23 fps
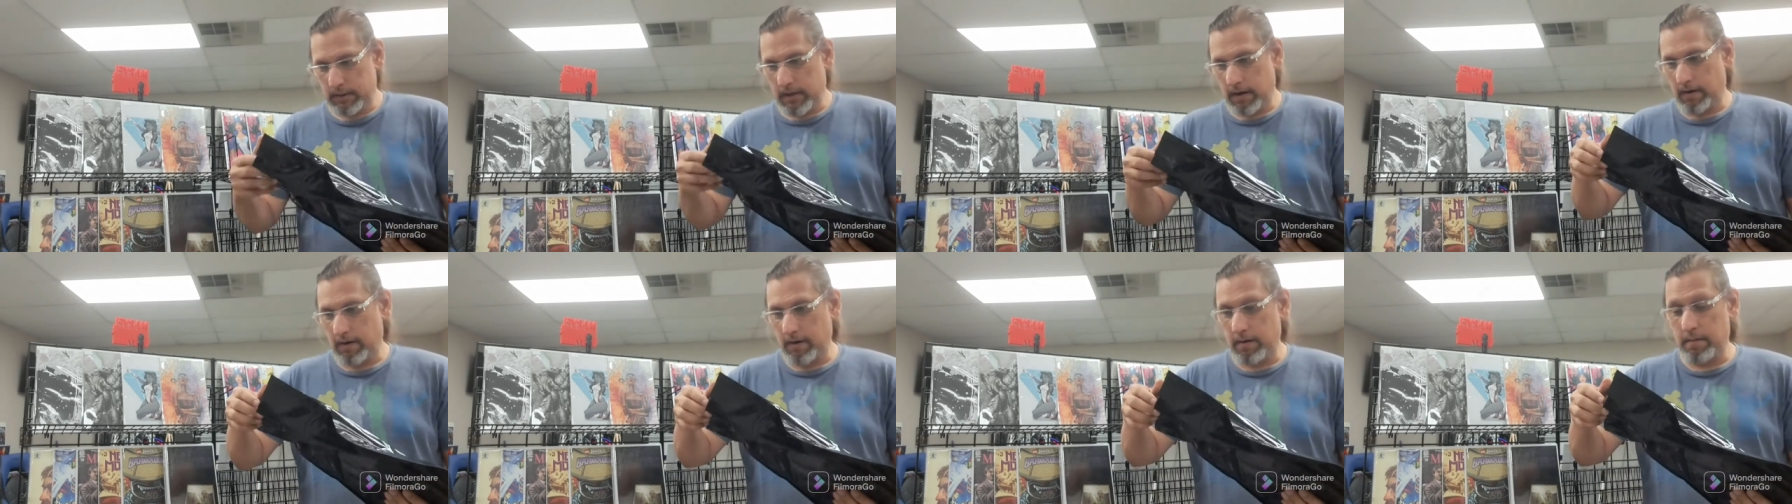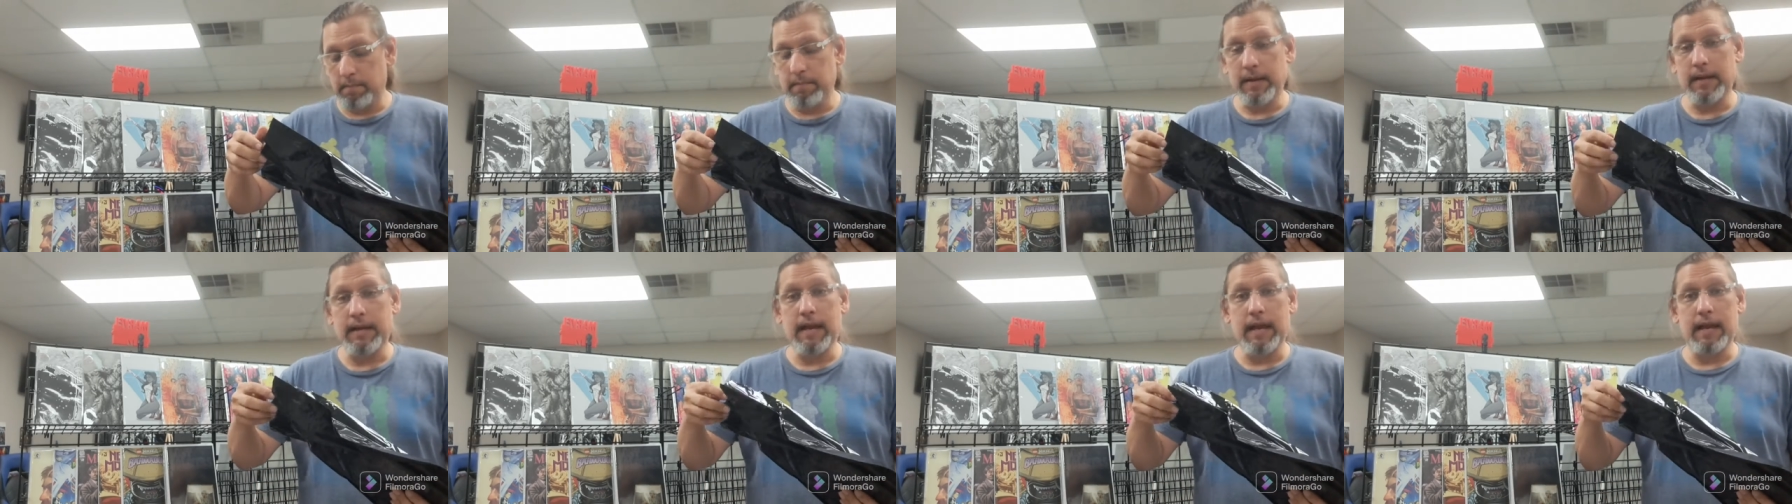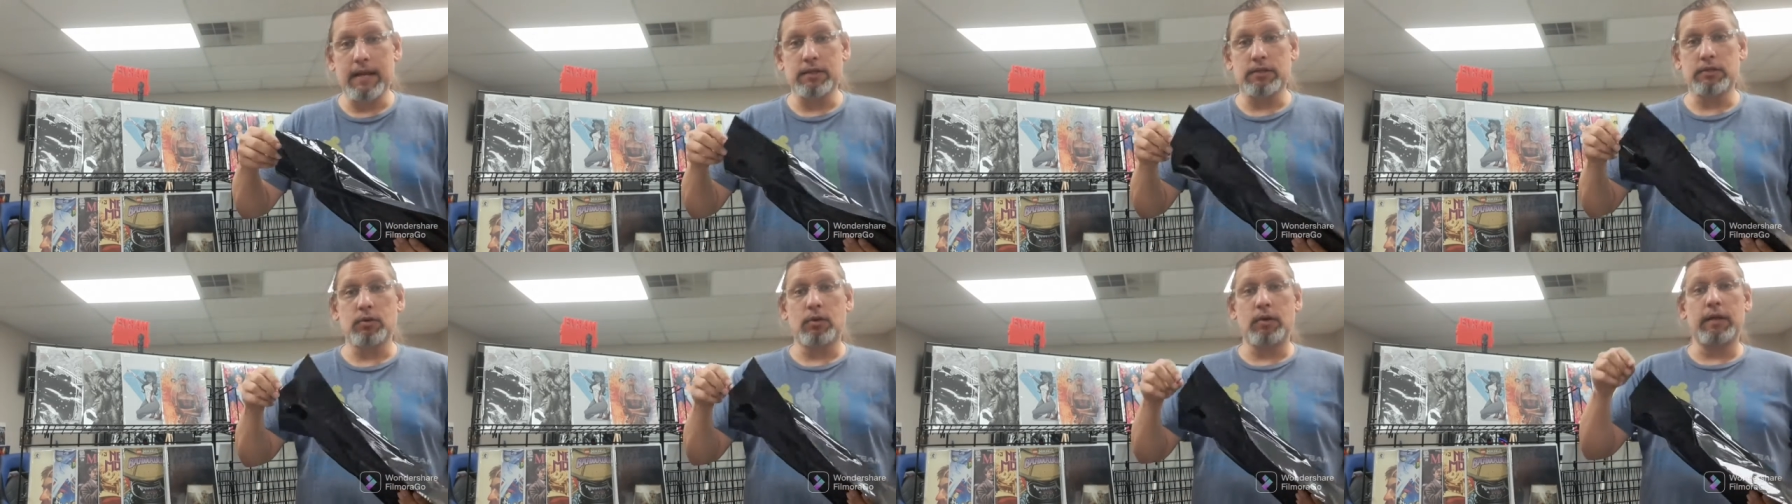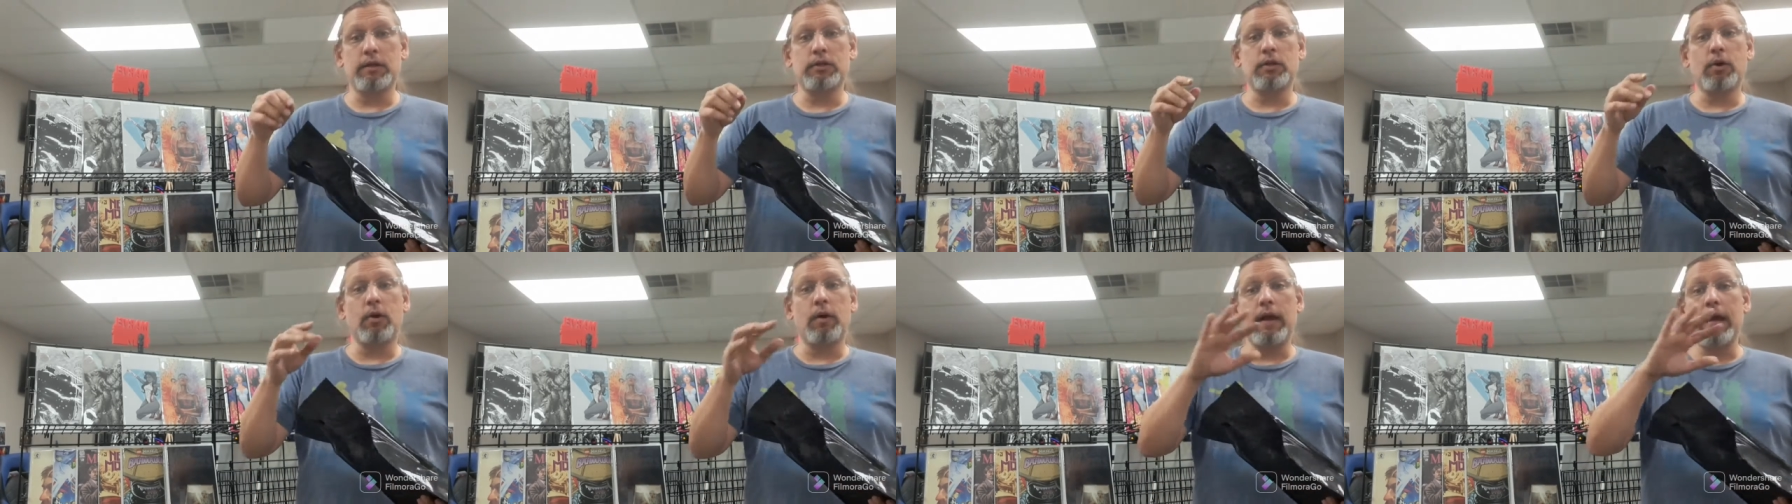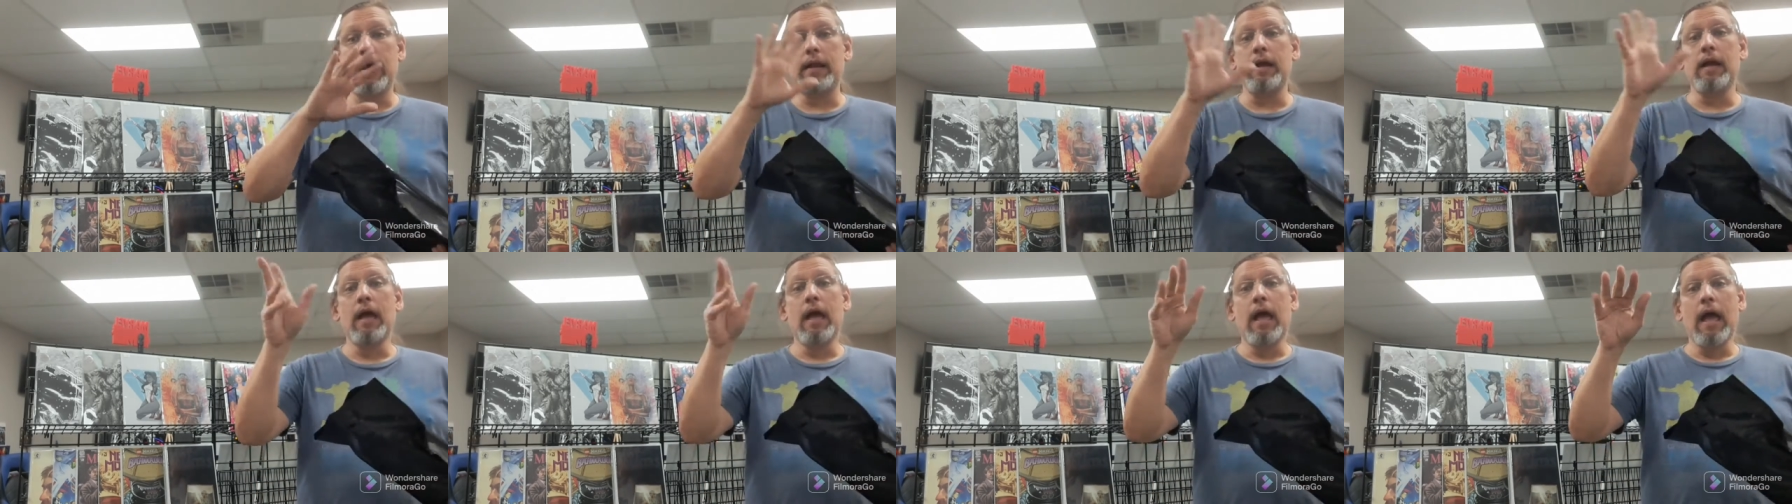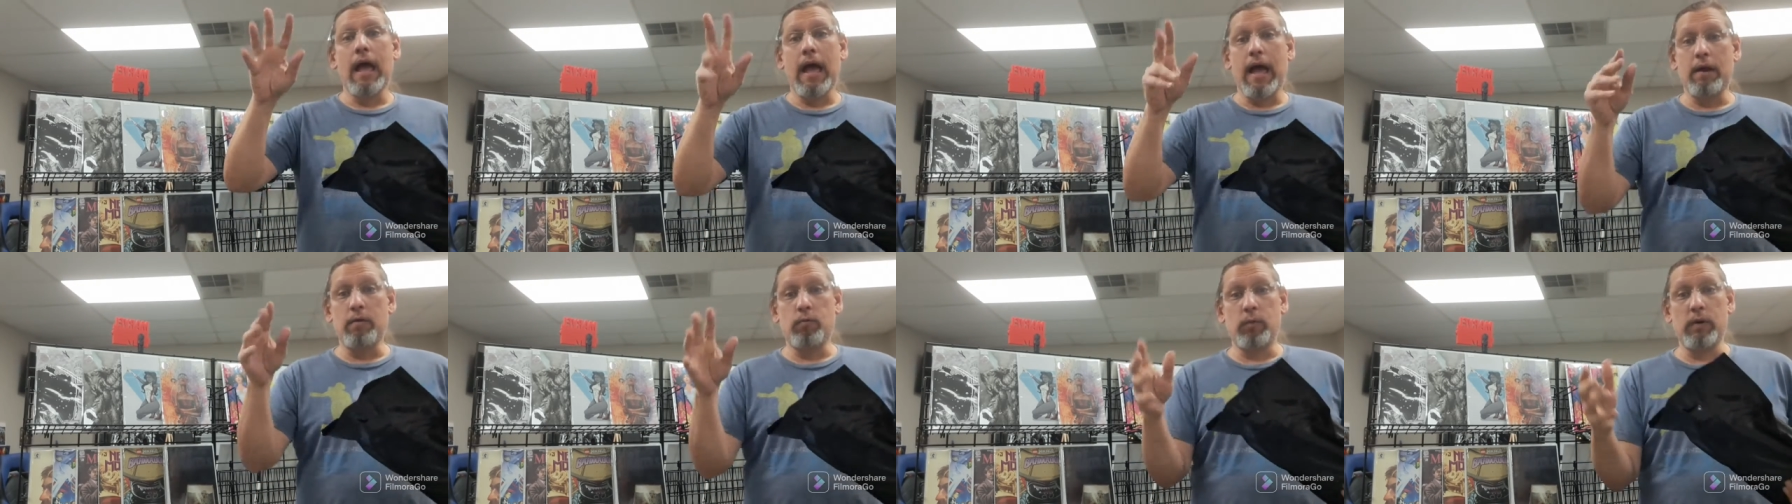Terry McGinnis. So let's go ahead
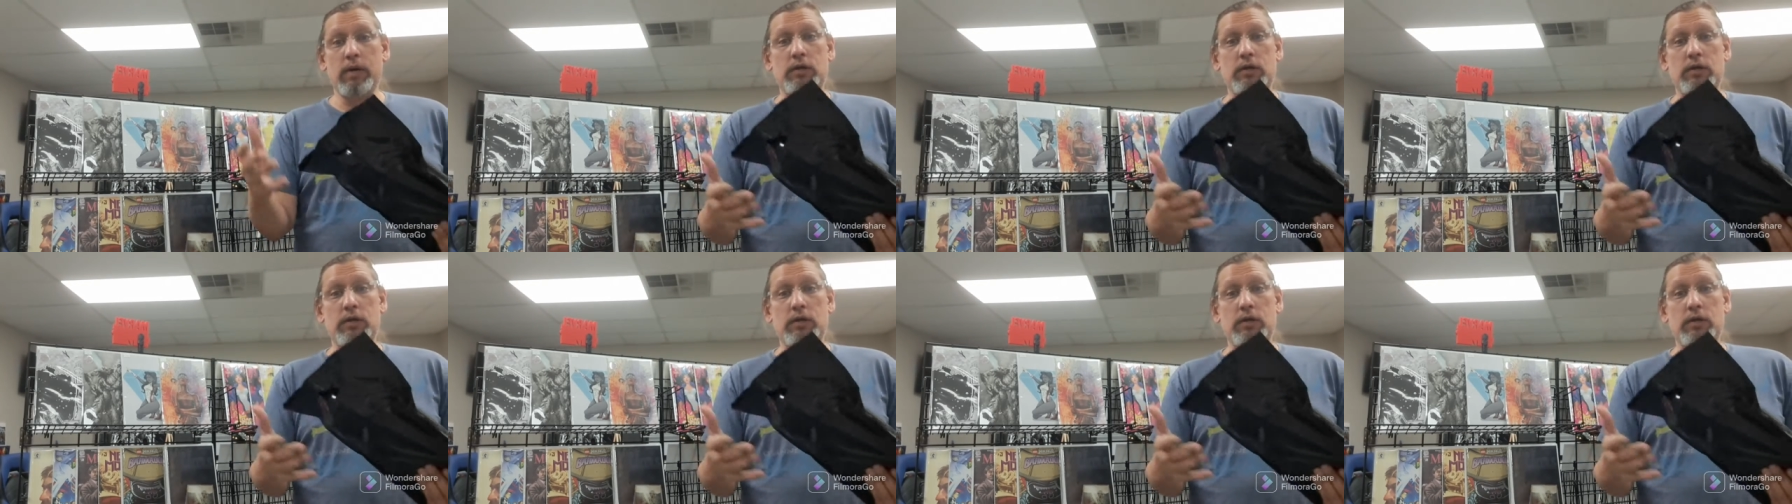and